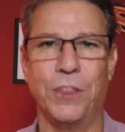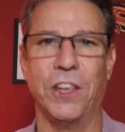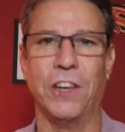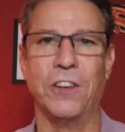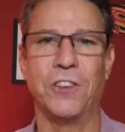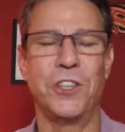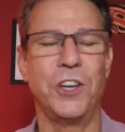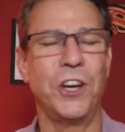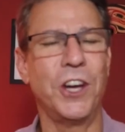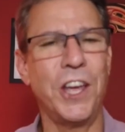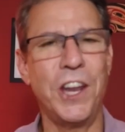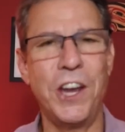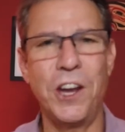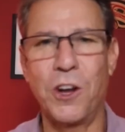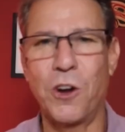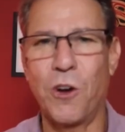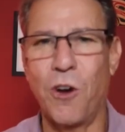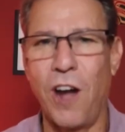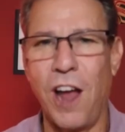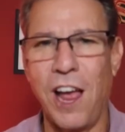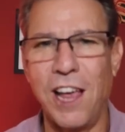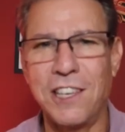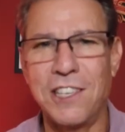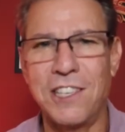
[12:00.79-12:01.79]
with this. They're going to
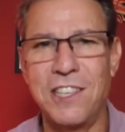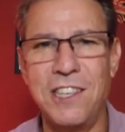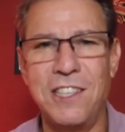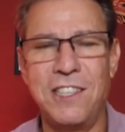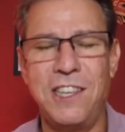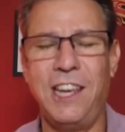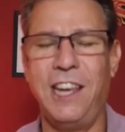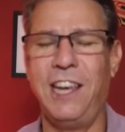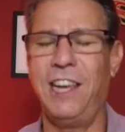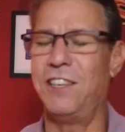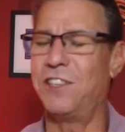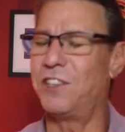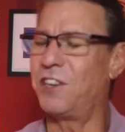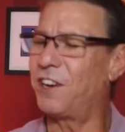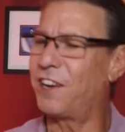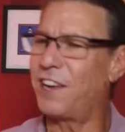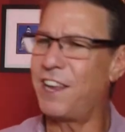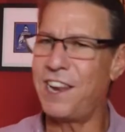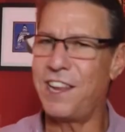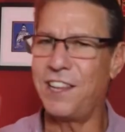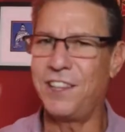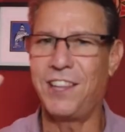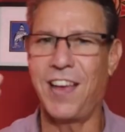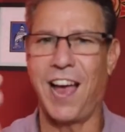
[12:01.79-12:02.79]
cross the T's, they're
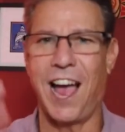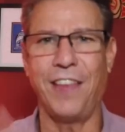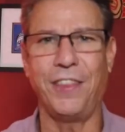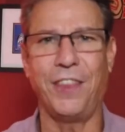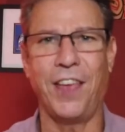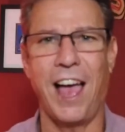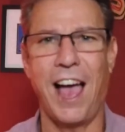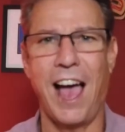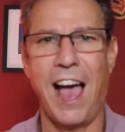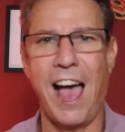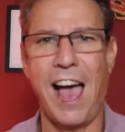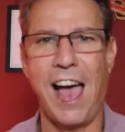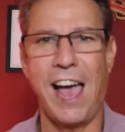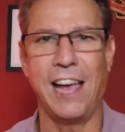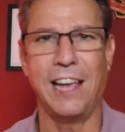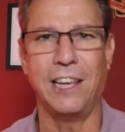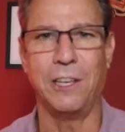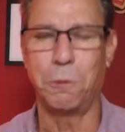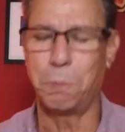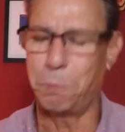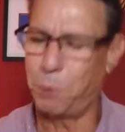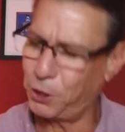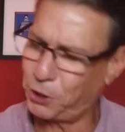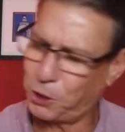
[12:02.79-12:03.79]
going to dot the
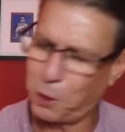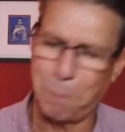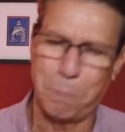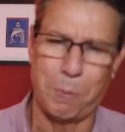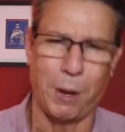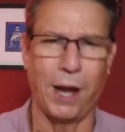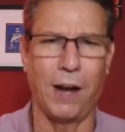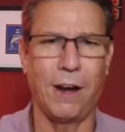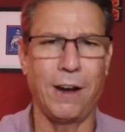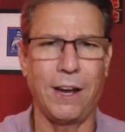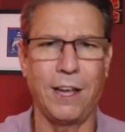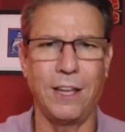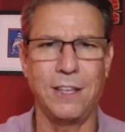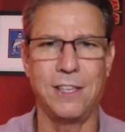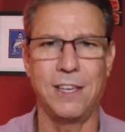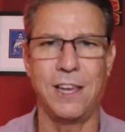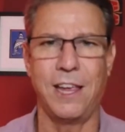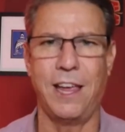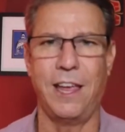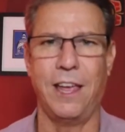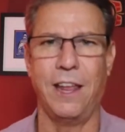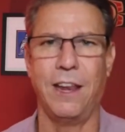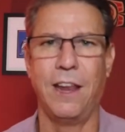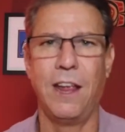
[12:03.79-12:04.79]
I's, put the periods
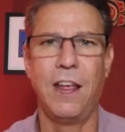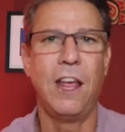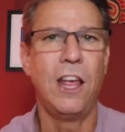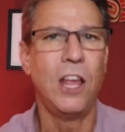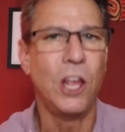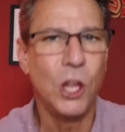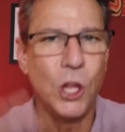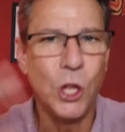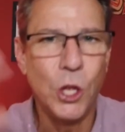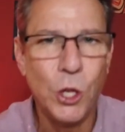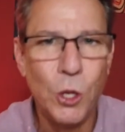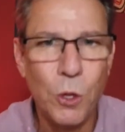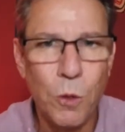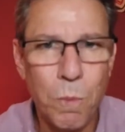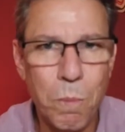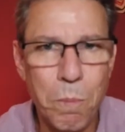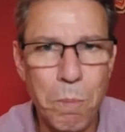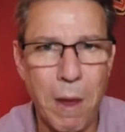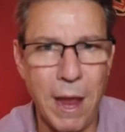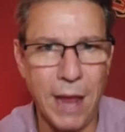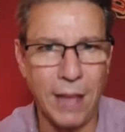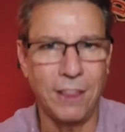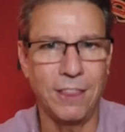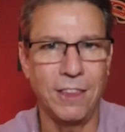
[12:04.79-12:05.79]
in,
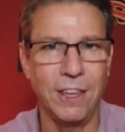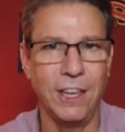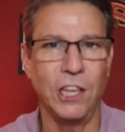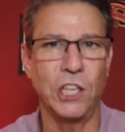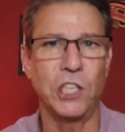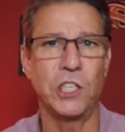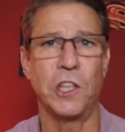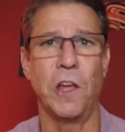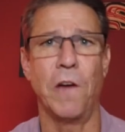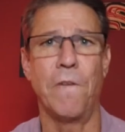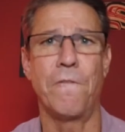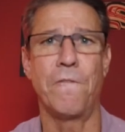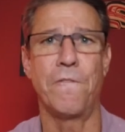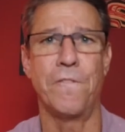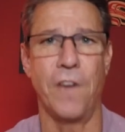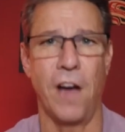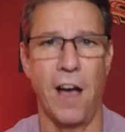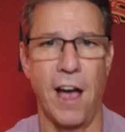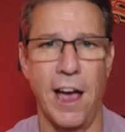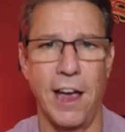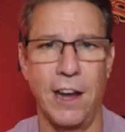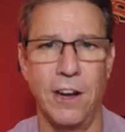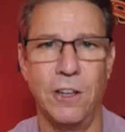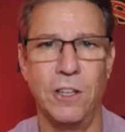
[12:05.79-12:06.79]
make this the
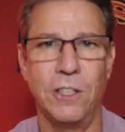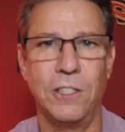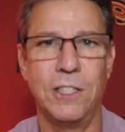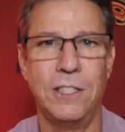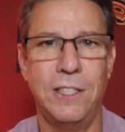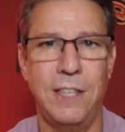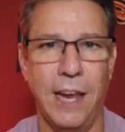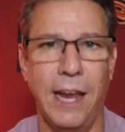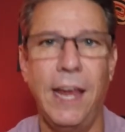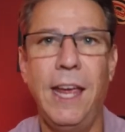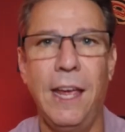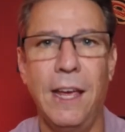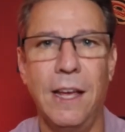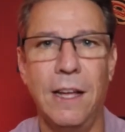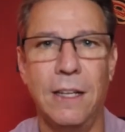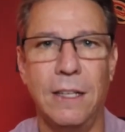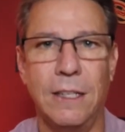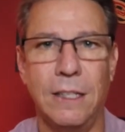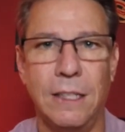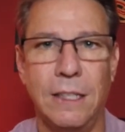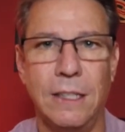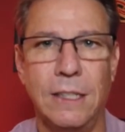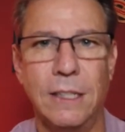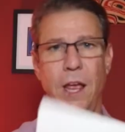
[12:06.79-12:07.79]
final
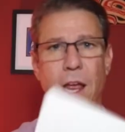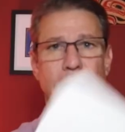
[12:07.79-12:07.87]
deal.